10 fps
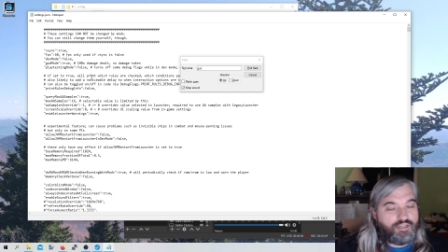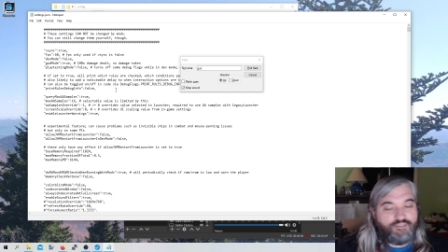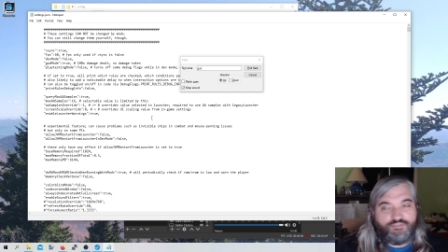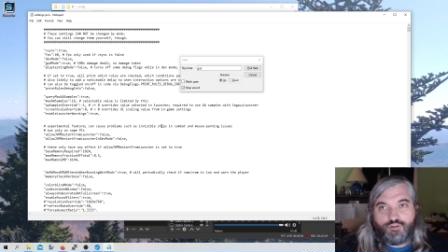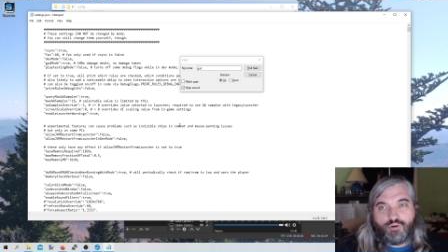
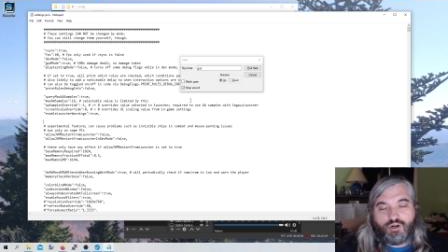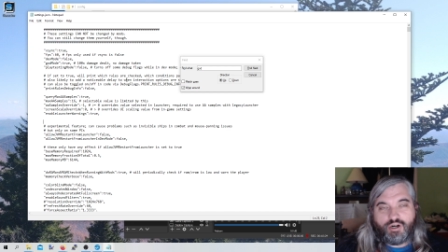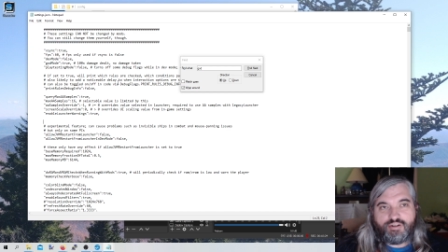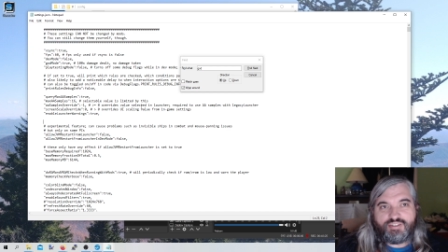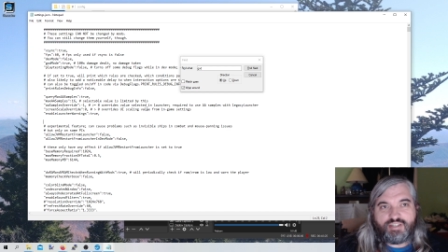If you
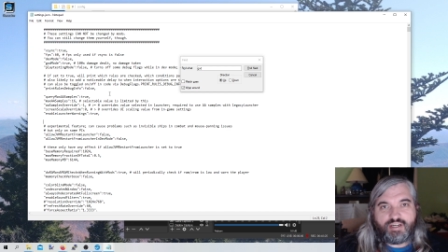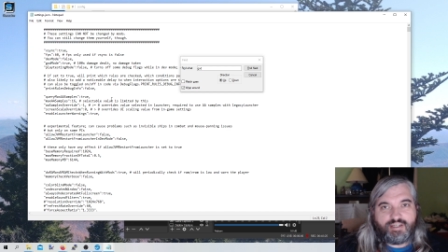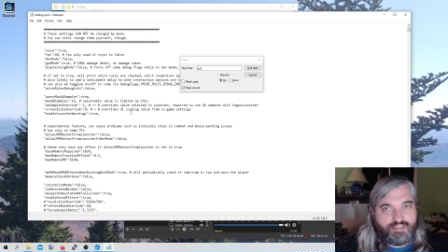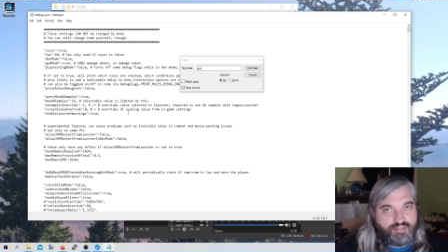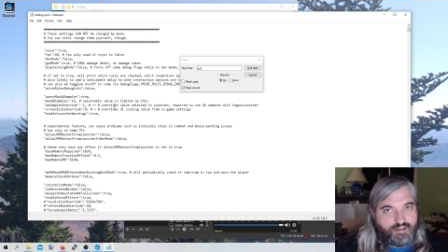are stuck in
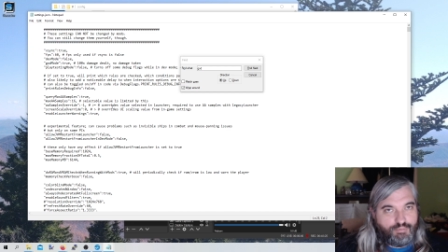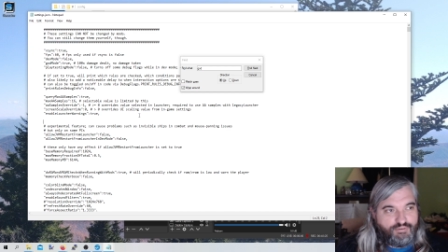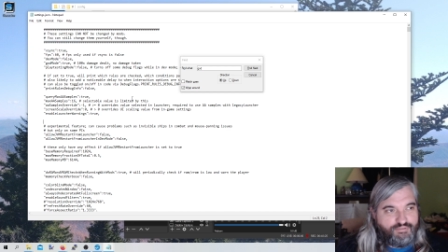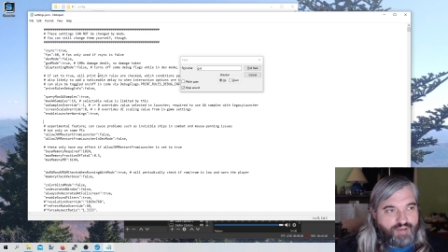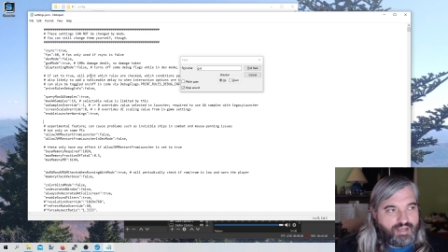a terrible
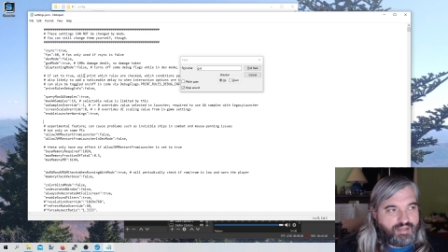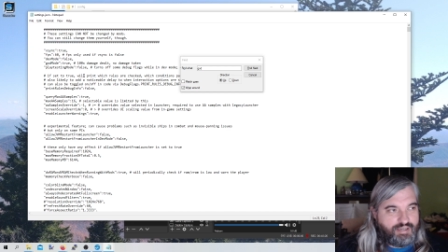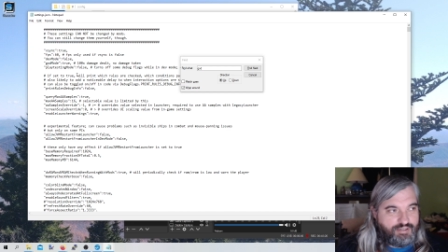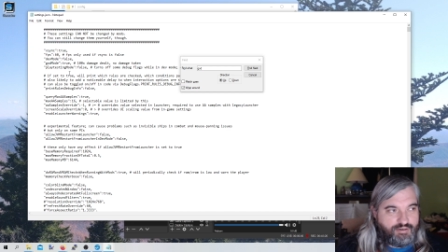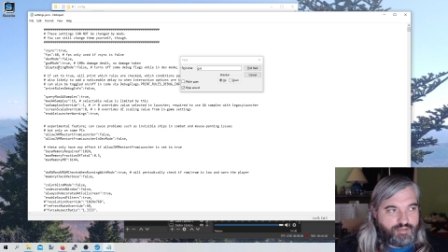fight and
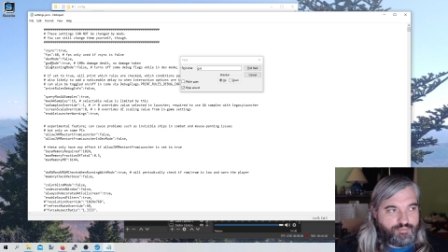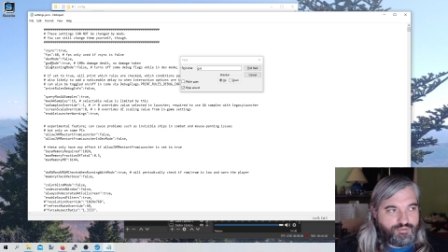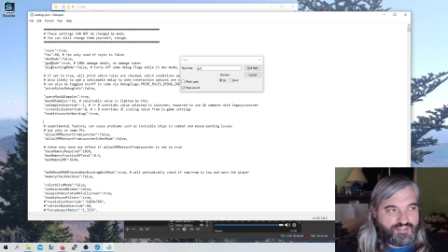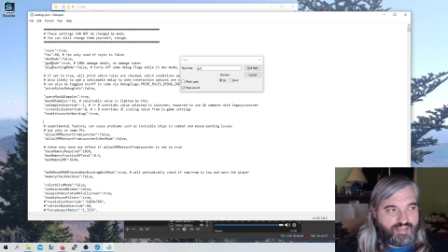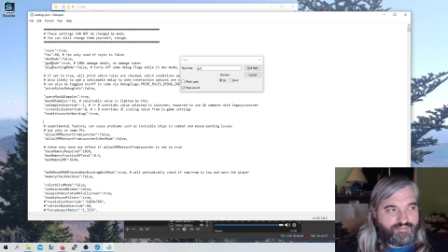you're able to
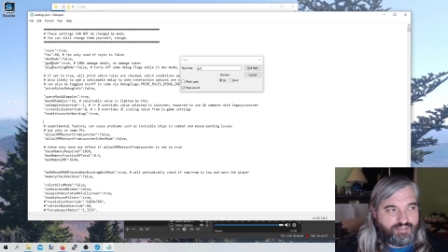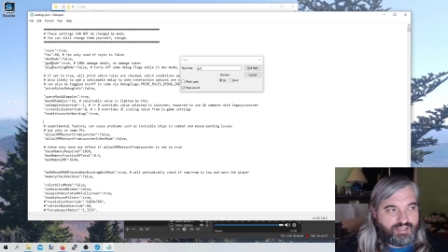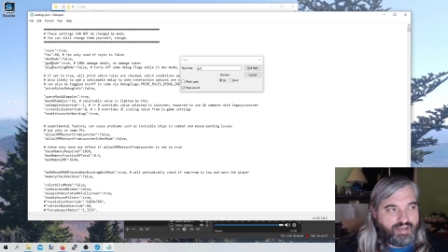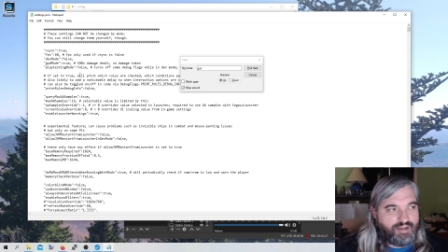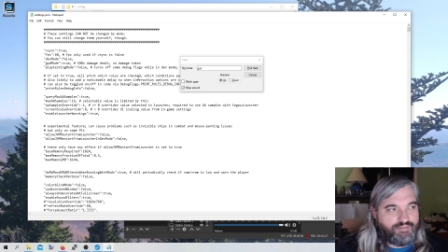save and
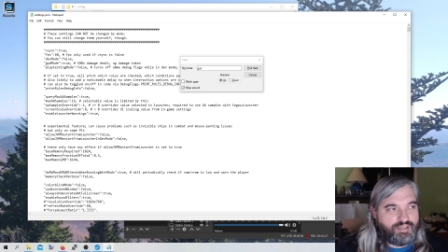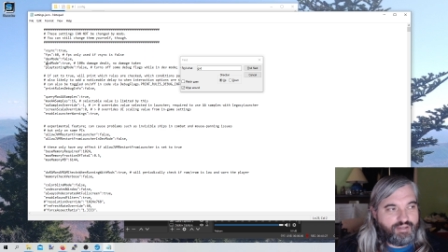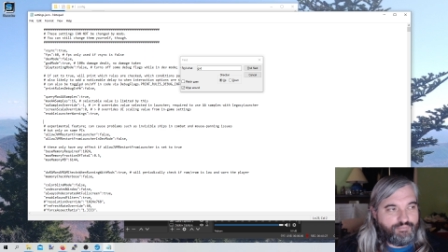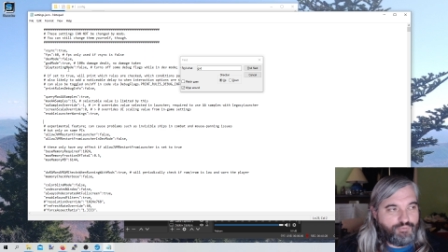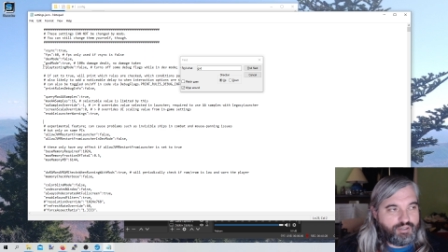get out of it
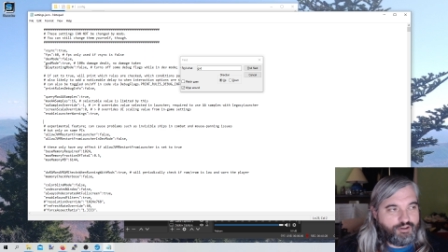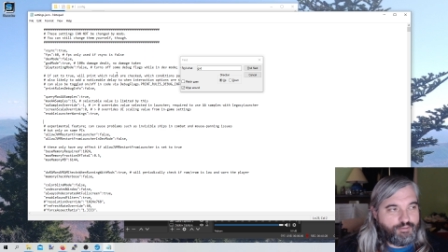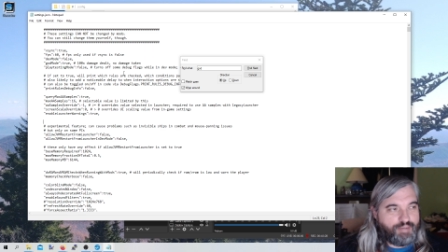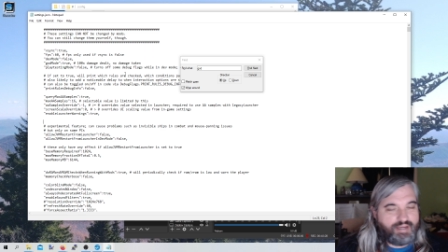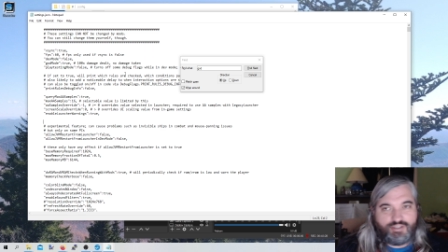and want to go
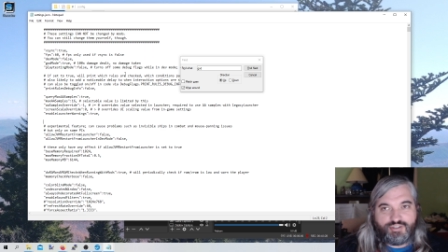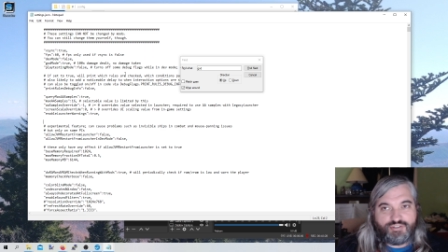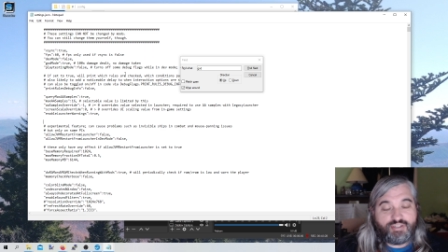back and just